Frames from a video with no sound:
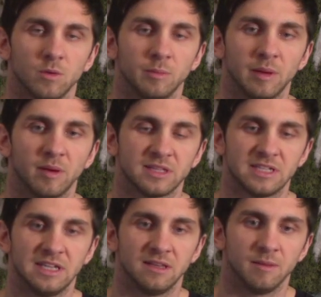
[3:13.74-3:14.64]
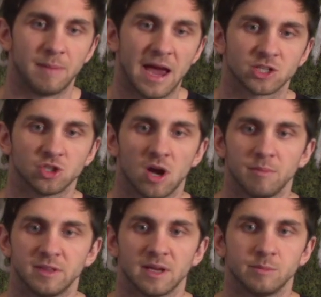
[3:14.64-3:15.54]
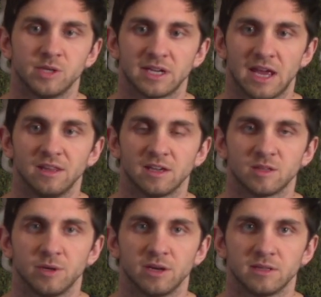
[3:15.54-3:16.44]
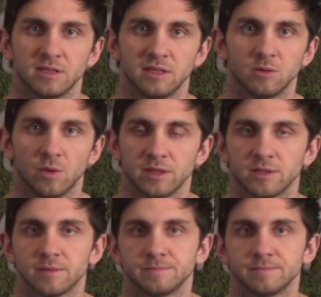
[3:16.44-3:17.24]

you'll be able to see the backdrop, the subject, and the experience in these ones.